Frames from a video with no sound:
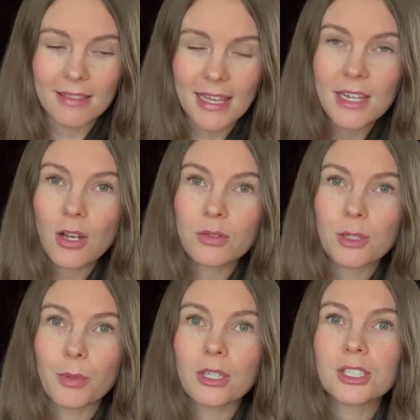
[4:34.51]
they go to
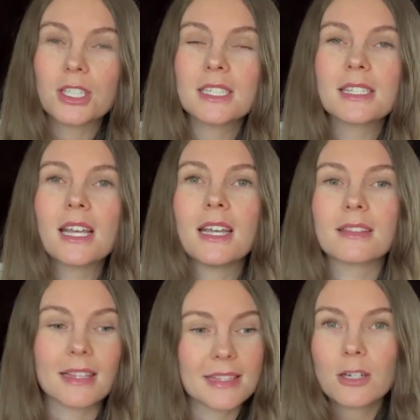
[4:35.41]
purchase,
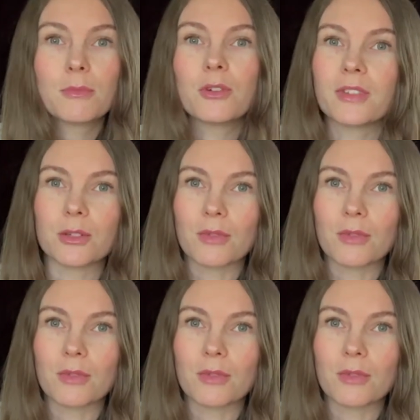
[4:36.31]
that they're move-in